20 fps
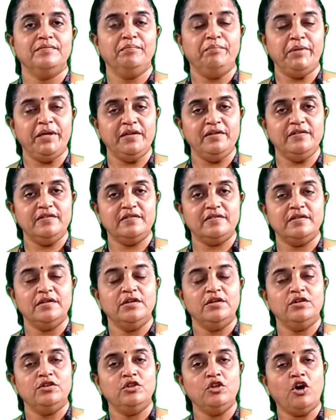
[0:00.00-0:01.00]
Means
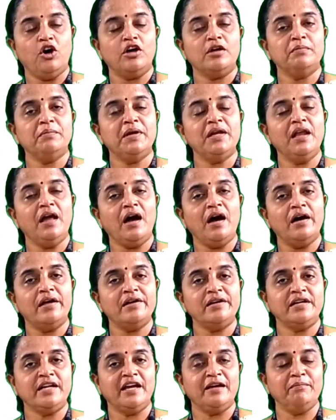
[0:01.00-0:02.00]
normal
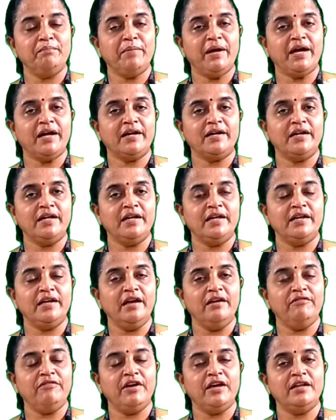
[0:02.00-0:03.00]
R-type
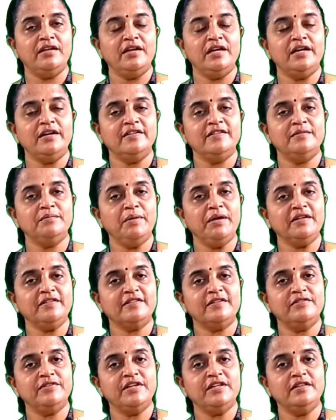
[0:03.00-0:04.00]
bacteria, when it is
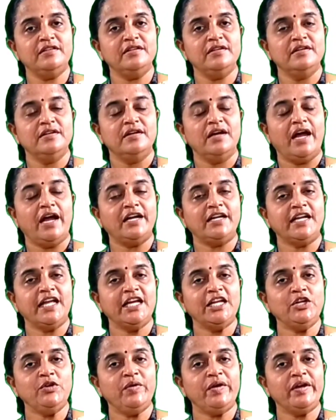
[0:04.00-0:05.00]
mixed with
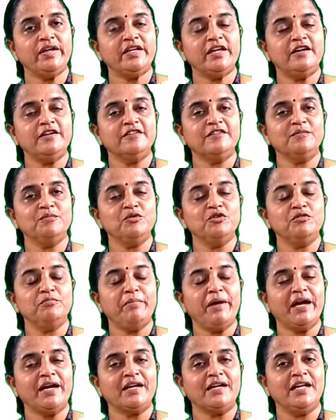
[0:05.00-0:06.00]
attenuated smooth
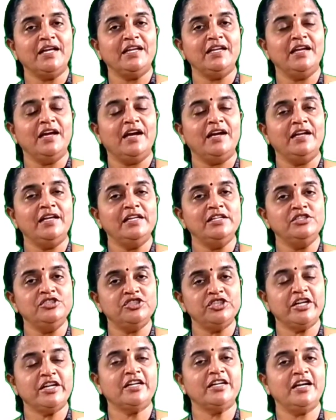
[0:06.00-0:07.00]
bacteria and
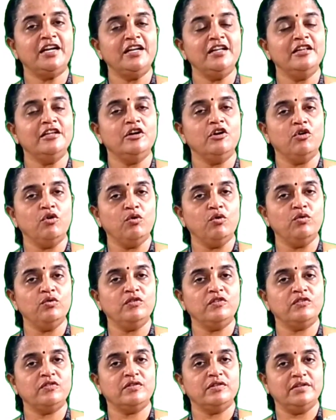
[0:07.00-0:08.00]
injected in the
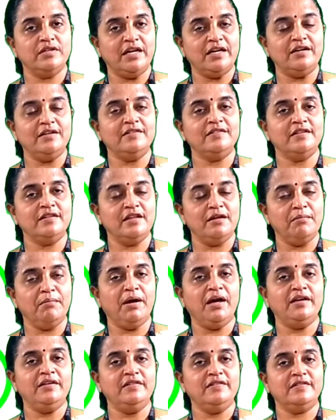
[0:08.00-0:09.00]
host, that is in the
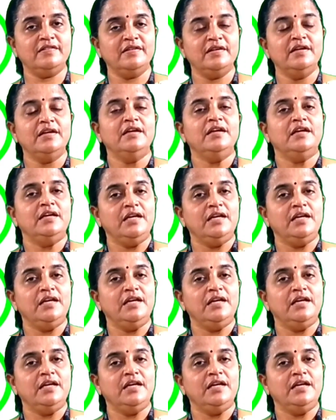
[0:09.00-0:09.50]
mice,